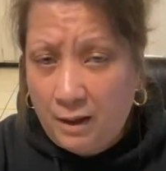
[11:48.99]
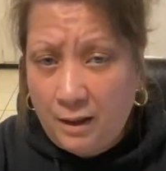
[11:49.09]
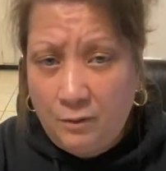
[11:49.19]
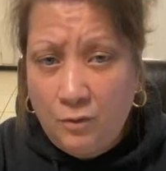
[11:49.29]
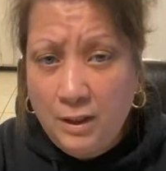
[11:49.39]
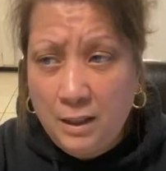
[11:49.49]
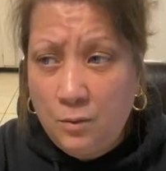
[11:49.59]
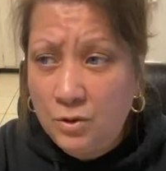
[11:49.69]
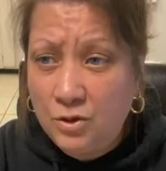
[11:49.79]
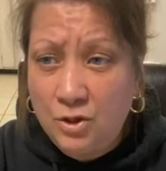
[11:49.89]
and really it
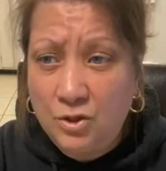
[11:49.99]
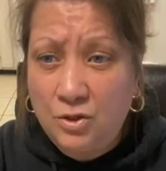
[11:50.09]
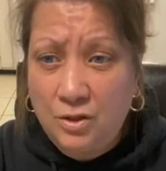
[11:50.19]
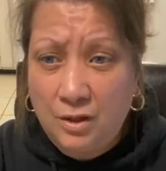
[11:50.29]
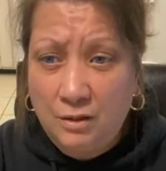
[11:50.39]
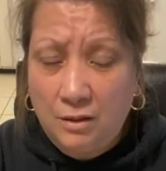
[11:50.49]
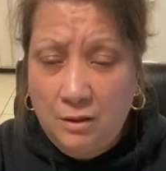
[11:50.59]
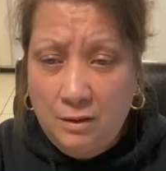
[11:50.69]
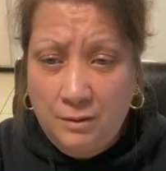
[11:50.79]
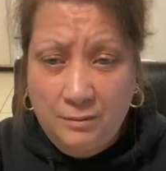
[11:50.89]
was just,
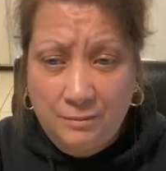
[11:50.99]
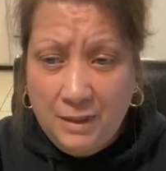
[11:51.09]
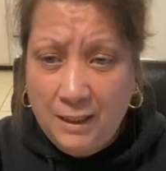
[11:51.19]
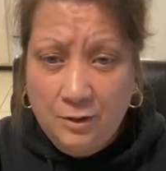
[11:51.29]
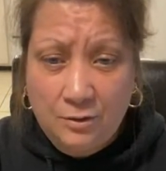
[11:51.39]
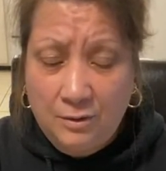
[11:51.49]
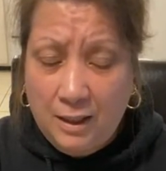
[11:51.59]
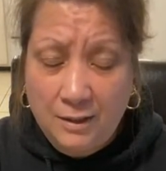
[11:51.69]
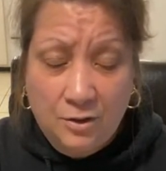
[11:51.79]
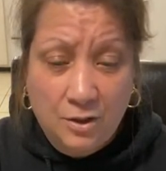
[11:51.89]
I
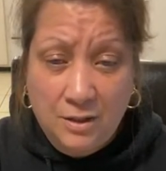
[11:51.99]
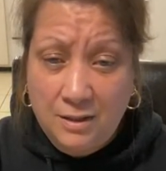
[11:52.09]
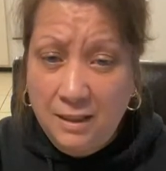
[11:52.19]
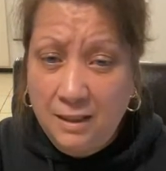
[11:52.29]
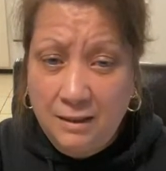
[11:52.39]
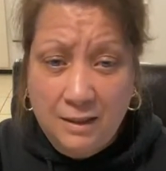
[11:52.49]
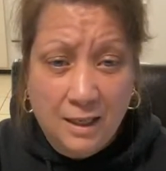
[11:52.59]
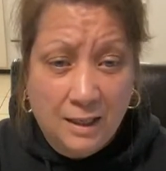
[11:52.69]
just didn't think.